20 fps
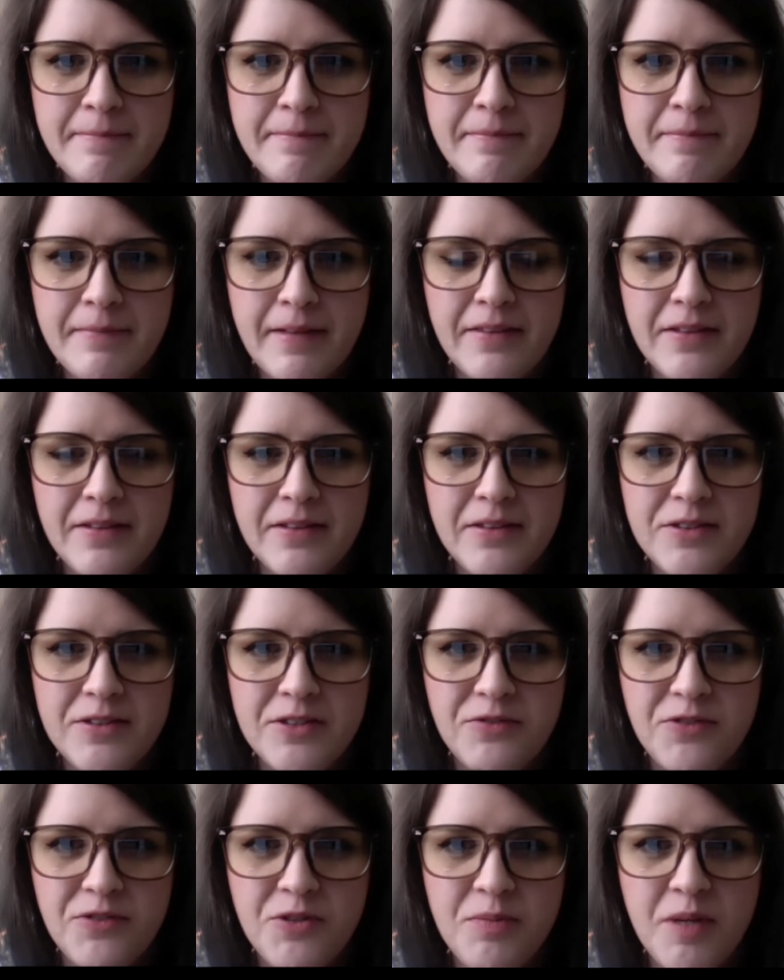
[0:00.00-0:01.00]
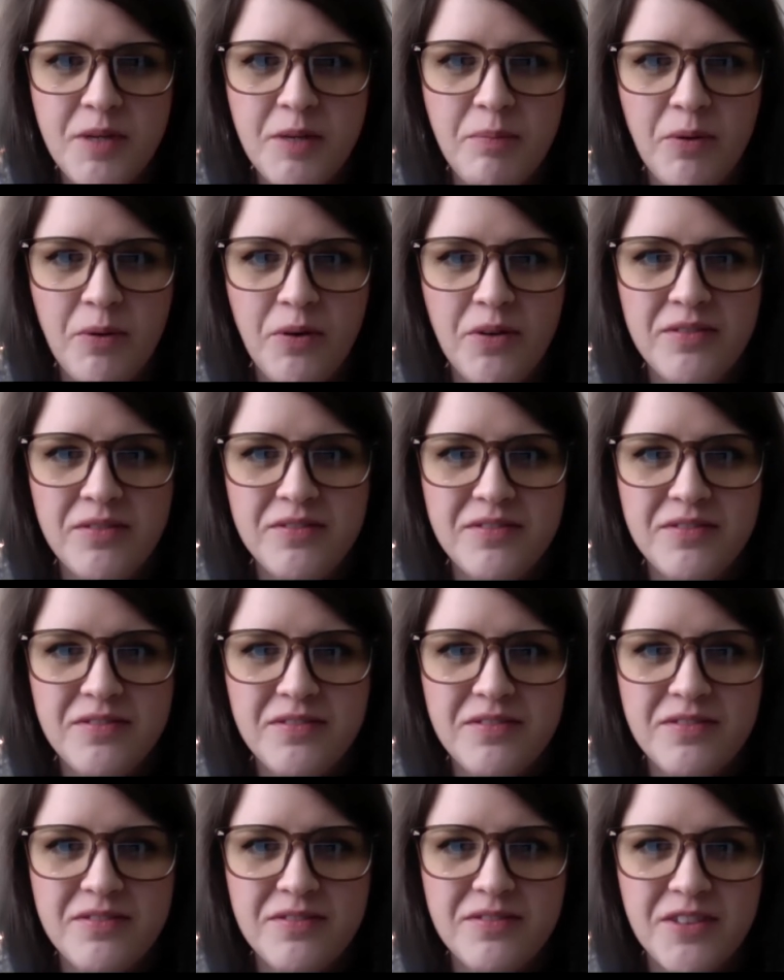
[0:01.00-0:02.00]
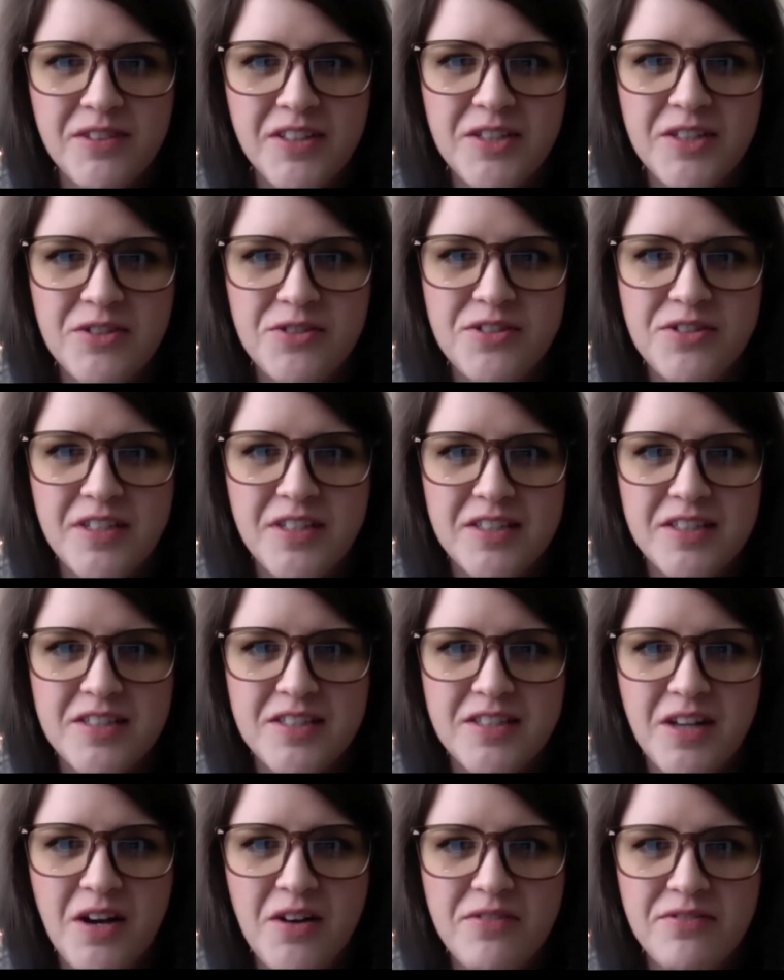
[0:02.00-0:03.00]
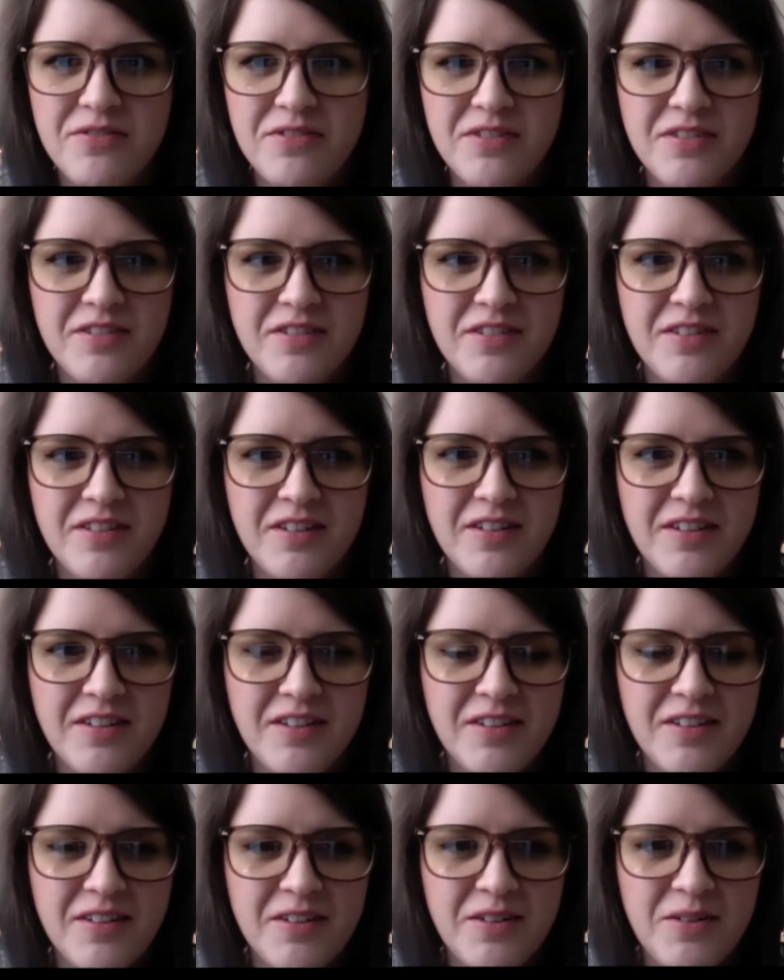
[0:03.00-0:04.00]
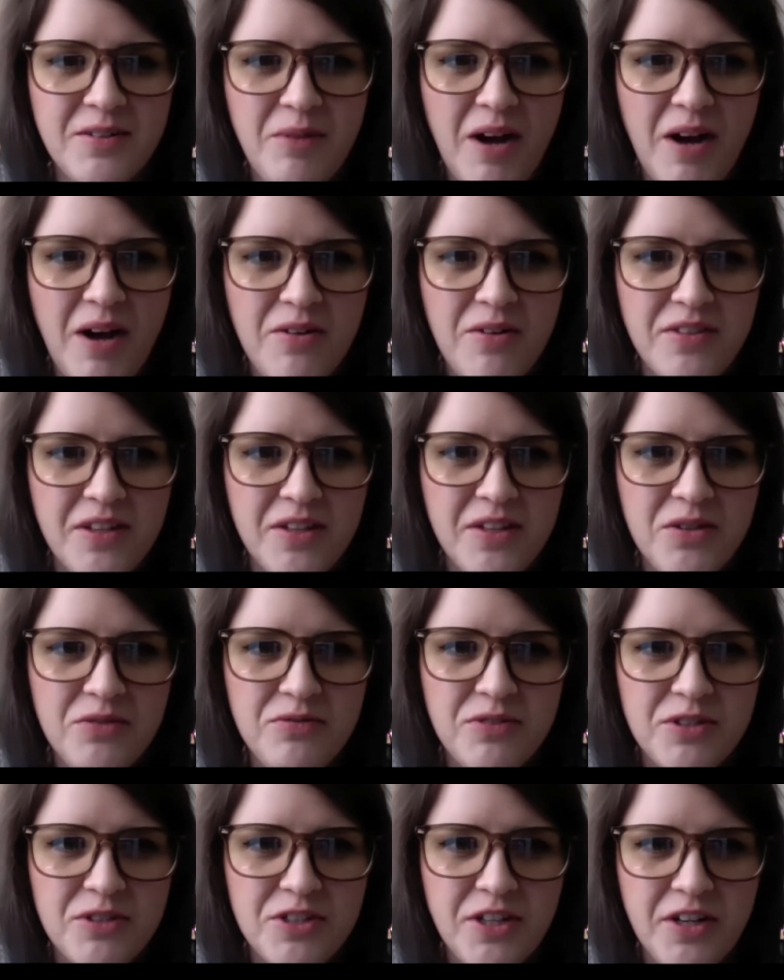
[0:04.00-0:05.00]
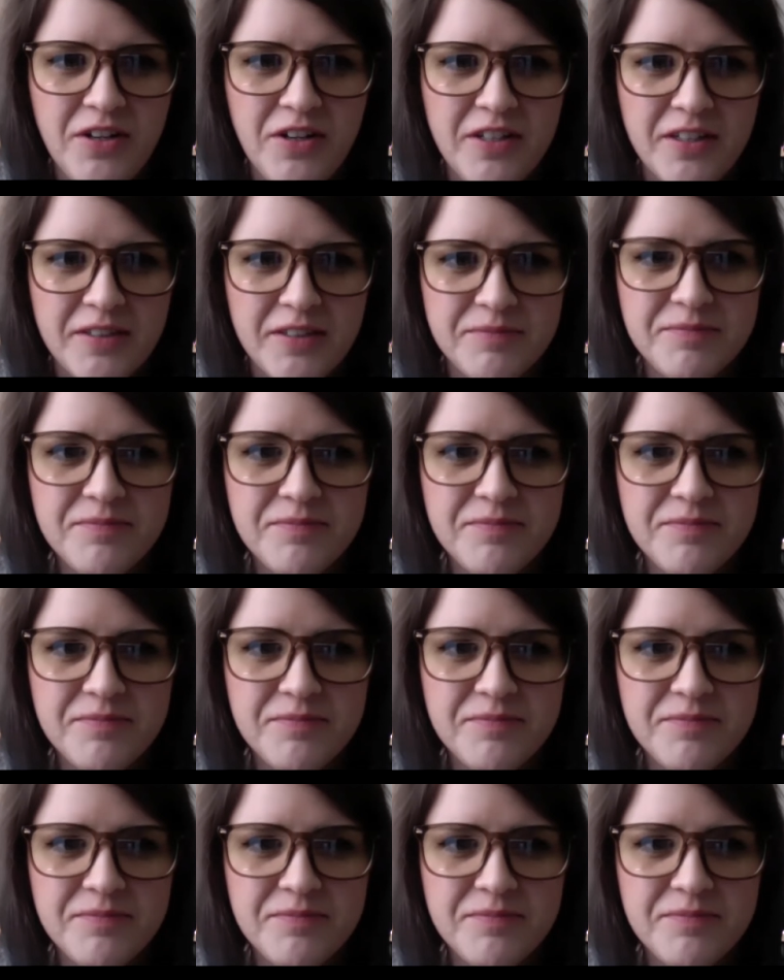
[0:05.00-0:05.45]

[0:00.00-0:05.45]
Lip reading: I think there's a few people. Really interesting stuff. Wow, thank you for sharing.